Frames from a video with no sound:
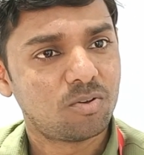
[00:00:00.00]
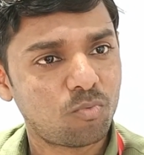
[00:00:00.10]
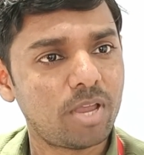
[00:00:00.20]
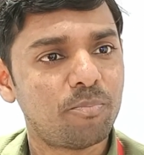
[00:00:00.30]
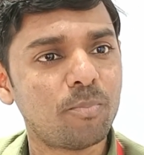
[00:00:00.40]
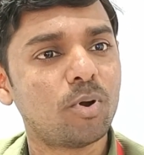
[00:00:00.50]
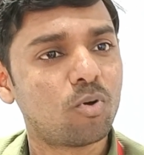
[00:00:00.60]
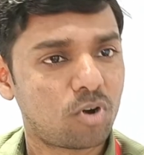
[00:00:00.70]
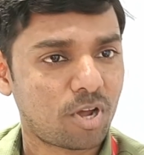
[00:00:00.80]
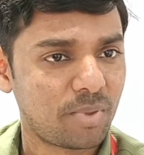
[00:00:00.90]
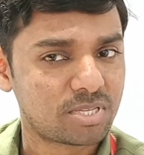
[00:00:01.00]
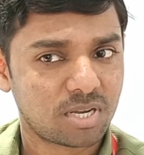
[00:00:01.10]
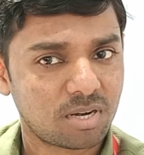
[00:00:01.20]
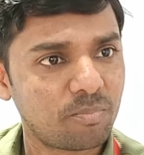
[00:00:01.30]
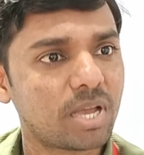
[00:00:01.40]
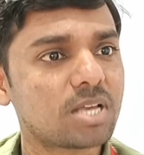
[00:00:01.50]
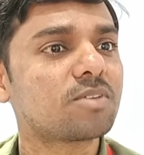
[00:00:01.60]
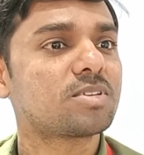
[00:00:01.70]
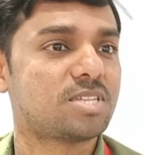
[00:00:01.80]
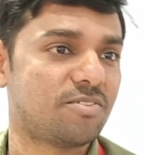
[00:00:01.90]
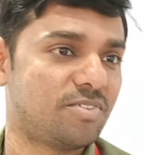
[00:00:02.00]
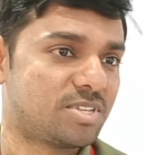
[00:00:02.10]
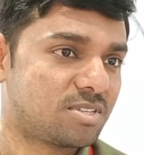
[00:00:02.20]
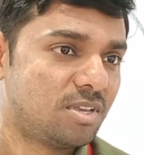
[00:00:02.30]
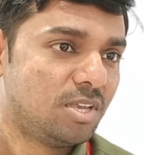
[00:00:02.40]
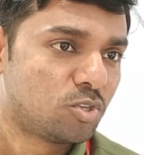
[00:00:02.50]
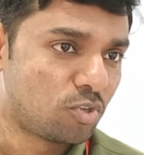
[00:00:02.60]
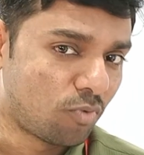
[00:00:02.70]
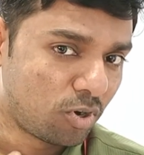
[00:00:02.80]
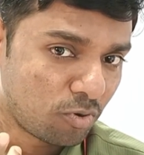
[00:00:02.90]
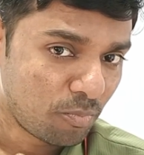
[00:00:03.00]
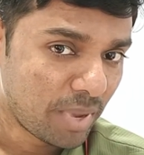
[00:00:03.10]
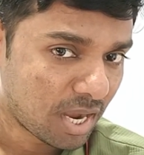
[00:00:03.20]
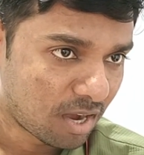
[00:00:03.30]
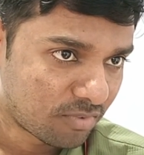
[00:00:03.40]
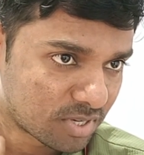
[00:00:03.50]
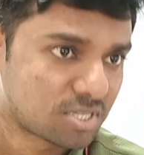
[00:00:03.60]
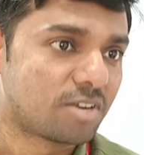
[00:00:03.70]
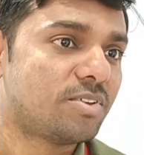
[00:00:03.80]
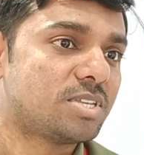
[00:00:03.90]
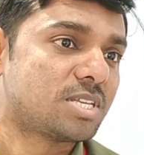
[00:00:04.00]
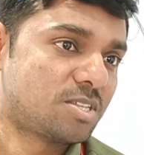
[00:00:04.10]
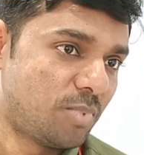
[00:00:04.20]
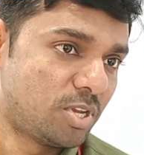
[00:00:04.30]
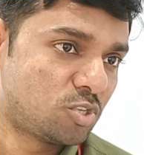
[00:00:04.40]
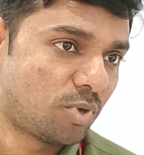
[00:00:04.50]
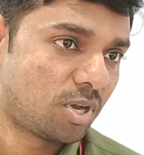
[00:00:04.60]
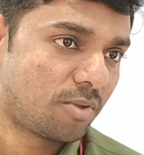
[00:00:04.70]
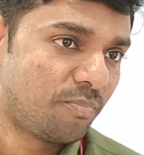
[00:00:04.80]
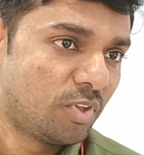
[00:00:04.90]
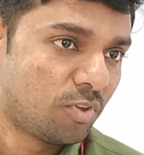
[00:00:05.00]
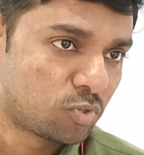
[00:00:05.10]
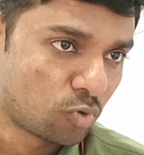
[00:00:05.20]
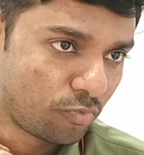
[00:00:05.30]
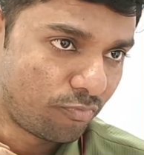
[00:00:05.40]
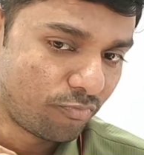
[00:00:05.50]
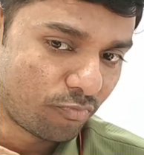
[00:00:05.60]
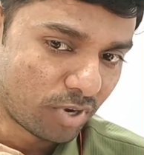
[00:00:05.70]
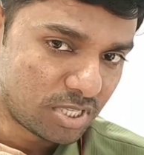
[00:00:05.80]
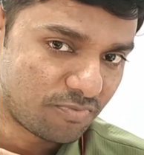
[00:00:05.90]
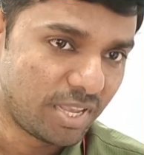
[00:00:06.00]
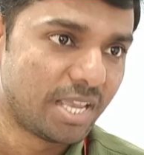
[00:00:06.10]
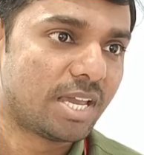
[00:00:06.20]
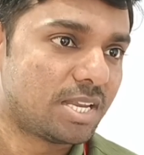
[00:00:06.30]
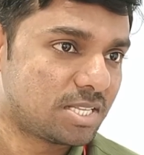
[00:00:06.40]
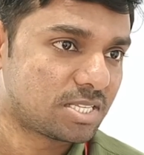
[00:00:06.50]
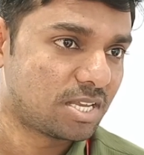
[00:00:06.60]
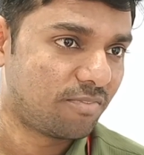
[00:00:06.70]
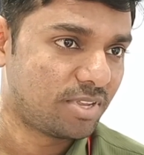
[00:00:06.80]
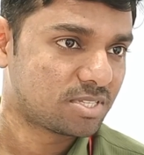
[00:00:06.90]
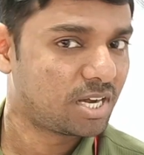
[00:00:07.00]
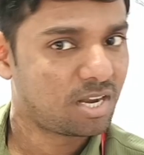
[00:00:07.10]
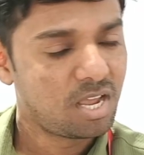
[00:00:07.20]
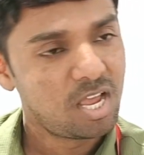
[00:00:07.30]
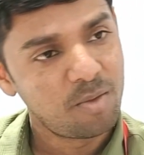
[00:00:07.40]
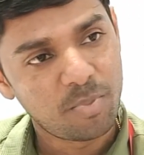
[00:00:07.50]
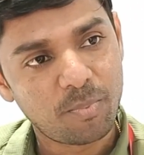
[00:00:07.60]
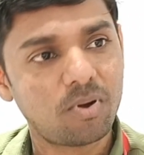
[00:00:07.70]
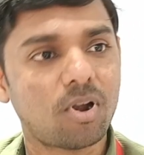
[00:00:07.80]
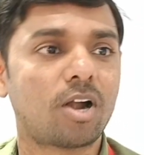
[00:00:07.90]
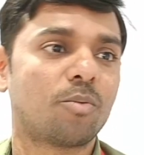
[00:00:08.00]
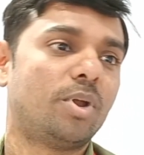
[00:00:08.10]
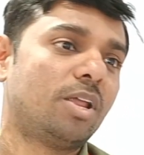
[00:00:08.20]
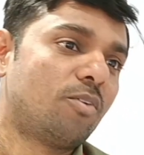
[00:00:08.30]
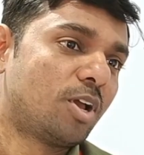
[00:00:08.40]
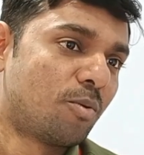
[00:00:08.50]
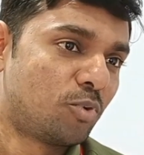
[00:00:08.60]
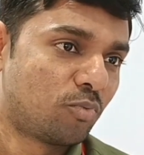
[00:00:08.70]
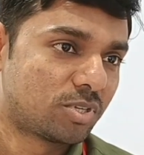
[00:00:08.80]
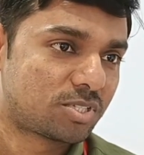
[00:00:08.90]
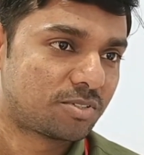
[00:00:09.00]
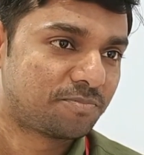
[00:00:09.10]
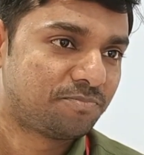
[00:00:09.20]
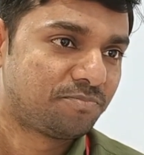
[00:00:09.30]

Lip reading: Why people go to Amazon? Because of the service. So we want to make our service as a benchmark. So once we increase the service rate, people will automatically come to us.